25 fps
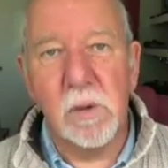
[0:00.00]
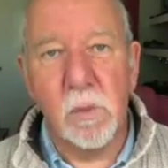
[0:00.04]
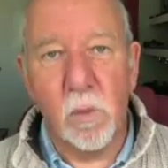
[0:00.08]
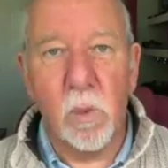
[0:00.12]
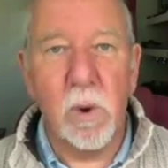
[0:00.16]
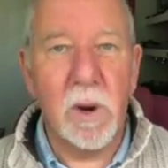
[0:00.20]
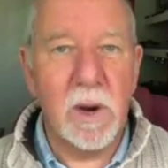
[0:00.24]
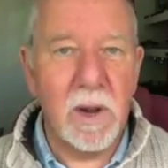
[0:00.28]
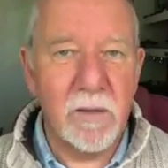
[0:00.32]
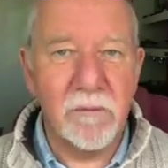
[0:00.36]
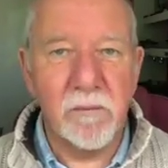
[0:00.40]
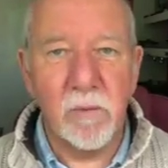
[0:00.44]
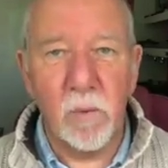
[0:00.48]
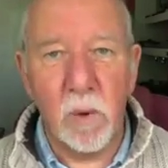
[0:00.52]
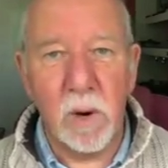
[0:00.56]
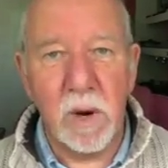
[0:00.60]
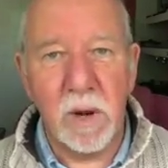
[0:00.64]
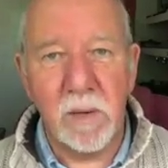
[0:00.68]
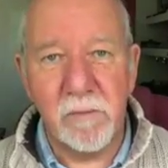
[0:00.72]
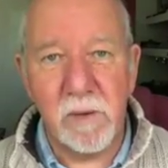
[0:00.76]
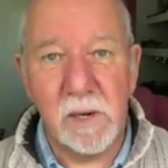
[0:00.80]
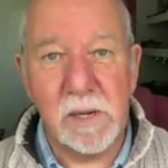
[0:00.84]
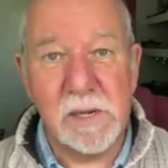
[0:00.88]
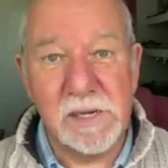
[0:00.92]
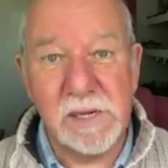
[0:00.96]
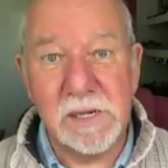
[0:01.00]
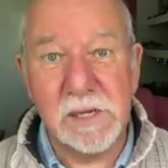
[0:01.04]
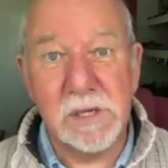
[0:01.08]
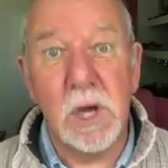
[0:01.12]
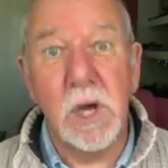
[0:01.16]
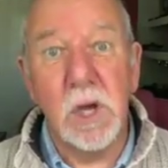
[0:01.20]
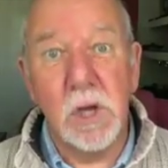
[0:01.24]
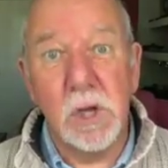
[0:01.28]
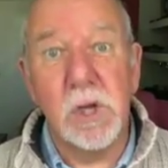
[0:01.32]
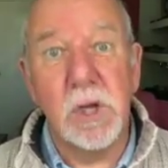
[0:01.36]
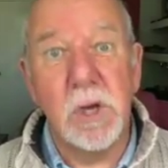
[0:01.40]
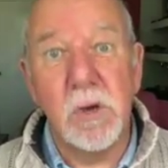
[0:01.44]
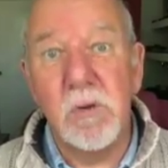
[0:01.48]
whatever. He says,
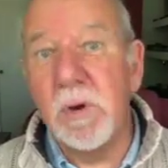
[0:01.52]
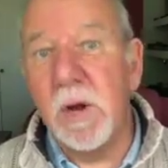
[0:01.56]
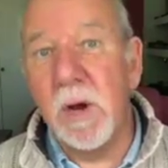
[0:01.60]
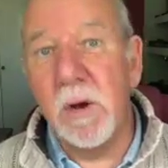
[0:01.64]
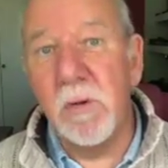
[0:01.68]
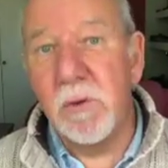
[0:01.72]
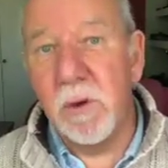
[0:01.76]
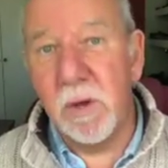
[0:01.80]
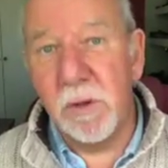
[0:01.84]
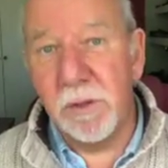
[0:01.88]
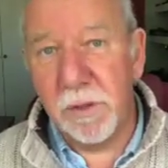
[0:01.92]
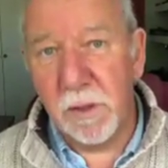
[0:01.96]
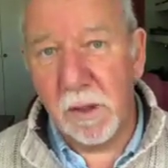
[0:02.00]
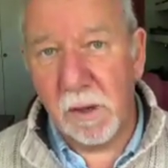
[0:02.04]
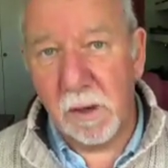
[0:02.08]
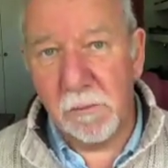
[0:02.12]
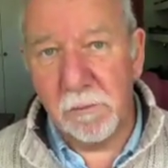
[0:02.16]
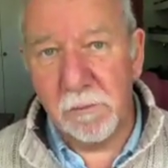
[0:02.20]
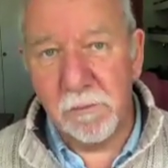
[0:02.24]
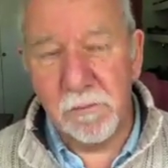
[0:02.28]
you know nothing.